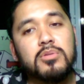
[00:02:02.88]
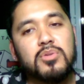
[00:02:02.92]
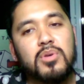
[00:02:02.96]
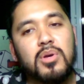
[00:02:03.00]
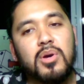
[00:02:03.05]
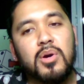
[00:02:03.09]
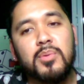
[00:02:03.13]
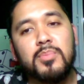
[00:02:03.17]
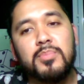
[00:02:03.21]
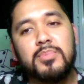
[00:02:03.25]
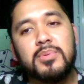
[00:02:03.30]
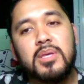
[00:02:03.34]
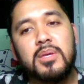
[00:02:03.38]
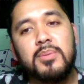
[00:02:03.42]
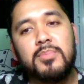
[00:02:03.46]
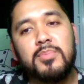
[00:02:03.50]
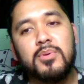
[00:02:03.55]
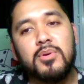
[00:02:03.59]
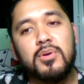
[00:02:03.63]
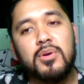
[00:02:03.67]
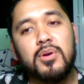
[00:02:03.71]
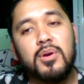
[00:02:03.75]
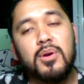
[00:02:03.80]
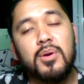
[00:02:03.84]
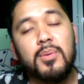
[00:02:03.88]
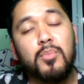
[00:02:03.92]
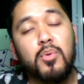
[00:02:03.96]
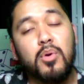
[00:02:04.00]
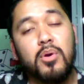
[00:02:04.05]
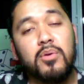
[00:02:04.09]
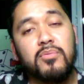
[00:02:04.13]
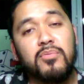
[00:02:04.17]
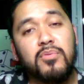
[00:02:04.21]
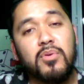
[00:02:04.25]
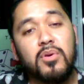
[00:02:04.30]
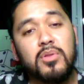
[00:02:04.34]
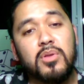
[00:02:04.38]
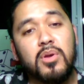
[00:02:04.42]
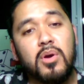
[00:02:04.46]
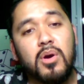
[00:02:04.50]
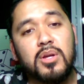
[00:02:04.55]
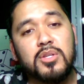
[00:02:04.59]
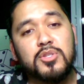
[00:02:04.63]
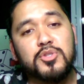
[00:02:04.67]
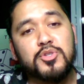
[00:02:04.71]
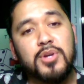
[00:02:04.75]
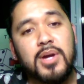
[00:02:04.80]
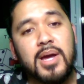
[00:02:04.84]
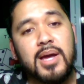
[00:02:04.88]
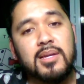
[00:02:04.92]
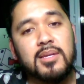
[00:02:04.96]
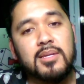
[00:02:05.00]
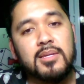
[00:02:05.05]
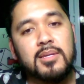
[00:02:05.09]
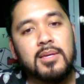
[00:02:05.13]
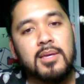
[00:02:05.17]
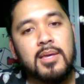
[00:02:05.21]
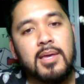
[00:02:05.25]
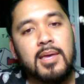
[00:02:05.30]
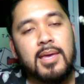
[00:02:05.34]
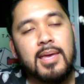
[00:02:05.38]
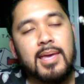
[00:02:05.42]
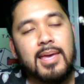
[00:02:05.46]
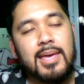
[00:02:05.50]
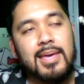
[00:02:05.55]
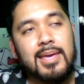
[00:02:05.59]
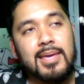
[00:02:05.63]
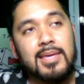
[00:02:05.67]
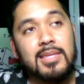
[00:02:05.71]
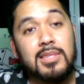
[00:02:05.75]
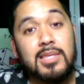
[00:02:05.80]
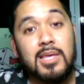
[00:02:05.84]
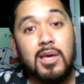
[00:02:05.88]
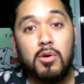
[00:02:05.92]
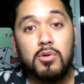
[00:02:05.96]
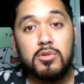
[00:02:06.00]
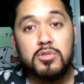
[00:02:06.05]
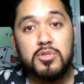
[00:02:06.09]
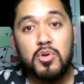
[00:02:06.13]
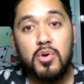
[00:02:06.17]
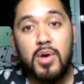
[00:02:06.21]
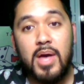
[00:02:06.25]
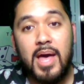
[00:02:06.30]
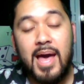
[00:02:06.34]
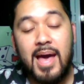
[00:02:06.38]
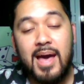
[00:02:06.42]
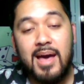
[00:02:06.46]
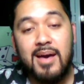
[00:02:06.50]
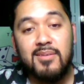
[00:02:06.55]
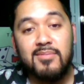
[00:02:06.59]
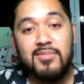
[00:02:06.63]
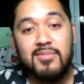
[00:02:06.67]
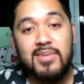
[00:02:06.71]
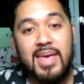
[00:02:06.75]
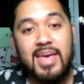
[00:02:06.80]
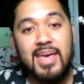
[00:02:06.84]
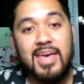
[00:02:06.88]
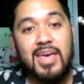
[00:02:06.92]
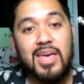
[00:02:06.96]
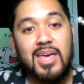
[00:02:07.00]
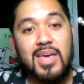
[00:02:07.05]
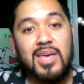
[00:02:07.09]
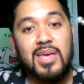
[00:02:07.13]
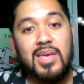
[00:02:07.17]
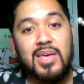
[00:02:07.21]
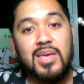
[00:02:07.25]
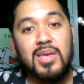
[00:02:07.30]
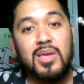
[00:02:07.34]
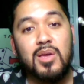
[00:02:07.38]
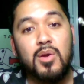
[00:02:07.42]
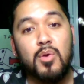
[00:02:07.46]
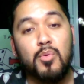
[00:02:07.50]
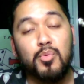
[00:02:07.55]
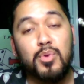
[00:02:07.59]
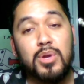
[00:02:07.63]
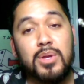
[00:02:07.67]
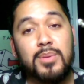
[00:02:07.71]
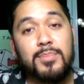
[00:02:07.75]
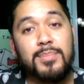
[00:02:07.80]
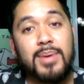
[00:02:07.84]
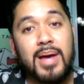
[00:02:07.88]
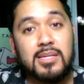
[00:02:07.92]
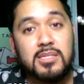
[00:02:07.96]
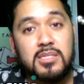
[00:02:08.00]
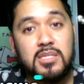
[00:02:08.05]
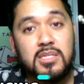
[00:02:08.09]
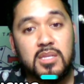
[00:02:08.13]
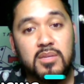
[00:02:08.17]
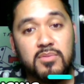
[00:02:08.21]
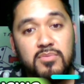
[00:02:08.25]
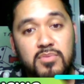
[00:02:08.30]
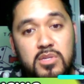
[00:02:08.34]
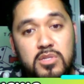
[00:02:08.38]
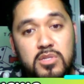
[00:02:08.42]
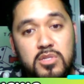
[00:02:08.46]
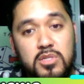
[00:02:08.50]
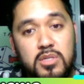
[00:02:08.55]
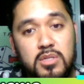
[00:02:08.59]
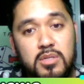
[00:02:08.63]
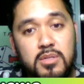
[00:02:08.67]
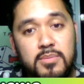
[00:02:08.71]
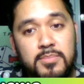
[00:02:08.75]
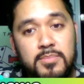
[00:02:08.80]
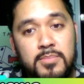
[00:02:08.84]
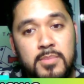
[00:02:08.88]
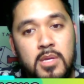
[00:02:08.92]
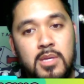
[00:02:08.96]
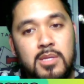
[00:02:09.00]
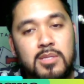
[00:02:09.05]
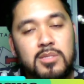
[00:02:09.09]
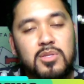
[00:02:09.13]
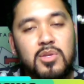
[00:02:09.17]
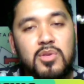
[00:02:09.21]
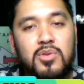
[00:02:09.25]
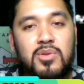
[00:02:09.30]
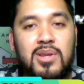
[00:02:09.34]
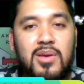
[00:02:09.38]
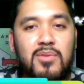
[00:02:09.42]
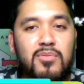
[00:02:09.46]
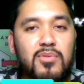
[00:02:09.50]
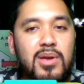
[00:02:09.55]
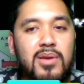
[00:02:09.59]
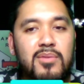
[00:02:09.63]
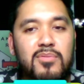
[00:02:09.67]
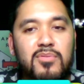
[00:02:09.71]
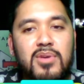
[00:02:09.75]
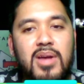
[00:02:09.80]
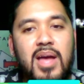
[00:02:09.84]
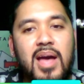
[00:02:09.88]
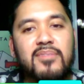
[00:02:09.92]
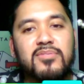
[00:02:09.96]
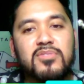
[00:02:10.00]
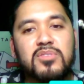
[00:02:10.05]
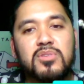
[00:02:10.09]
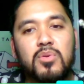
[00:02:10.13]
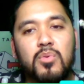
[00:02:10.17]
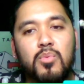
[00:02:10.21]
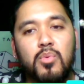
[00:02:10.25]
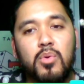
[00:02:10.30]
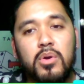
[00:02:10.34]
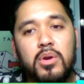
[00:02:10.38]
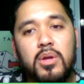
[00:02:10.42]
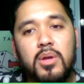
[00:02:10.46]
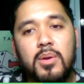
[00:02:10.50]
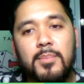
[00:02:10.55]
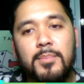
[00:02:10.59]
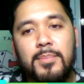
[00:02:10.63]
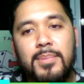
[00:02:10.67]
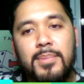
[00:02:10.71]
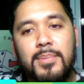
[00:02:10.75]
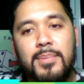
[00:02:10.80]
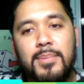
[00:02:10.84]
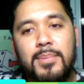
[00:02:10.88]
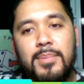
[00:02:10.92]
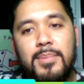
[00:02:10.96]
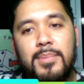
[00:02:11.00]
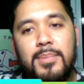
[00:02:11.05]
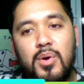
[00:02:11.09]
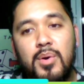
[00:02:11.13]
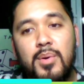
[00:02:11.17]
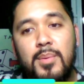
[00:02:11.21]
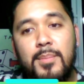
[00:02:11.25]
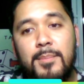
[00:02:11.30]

help keep your portfolio on track. And they also have a rebalancing feature. So you never ever have to worry about